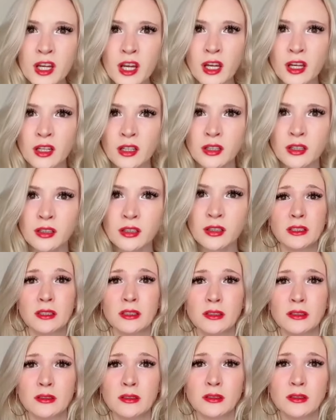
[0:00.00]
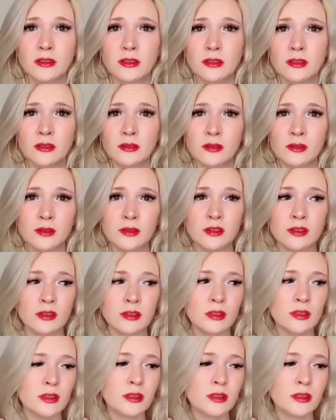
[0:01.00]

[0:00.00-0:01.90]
You're going to get- Brianna, what are you doing here?